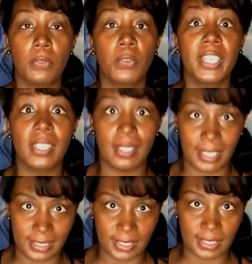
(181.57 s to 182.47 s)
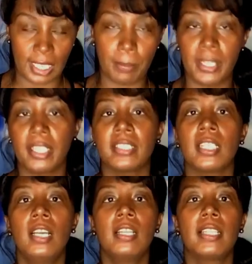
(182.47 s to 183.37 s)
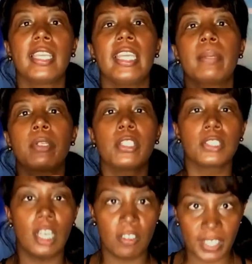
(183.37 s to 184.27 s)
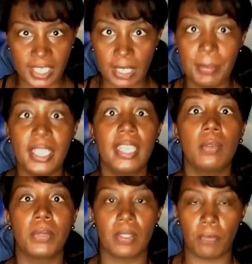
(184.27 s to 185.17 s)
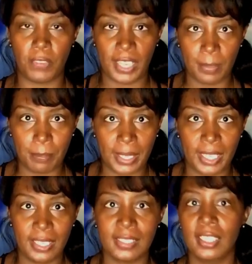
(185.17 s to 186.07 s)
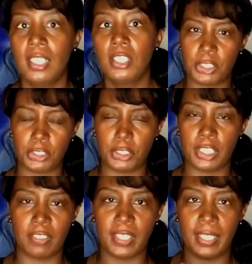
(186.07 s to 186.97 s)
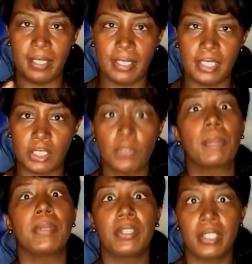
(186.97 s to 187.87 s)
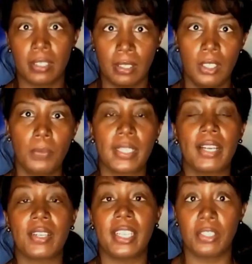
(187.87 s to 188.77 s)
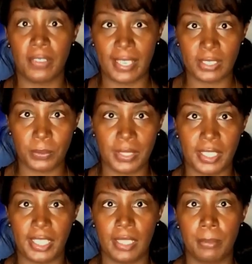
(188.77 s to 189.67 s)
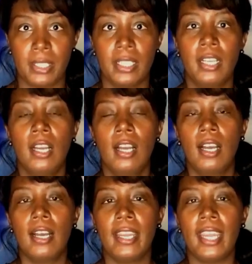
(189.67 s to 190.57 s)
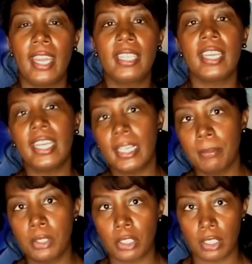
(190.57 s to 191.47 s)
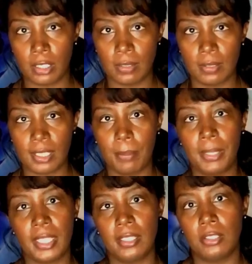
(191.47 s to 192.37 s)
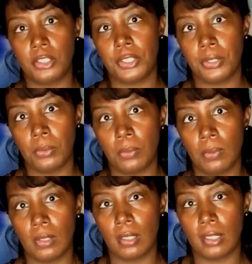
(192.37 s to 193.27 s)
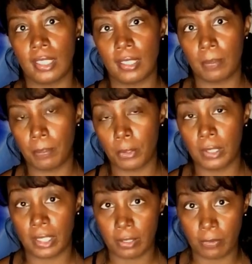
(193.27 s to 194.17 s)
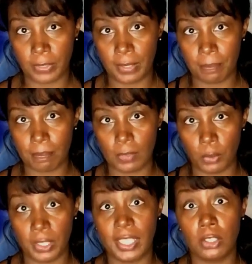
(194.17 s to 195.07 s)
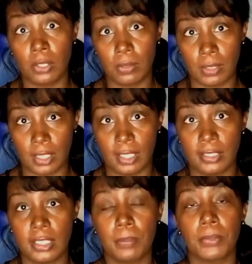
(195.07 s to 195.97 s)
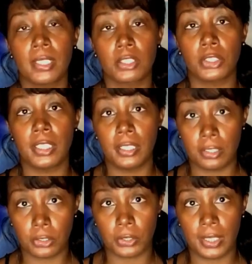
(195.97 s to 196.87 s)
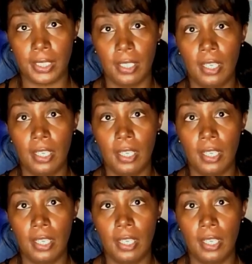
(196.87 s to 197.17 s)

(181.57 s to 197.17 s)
realizes that because the cam girl's already coming in with the fan base. She already is familiar with how to interact with the camera. A cam girl coming into the pornography or the adult content production industry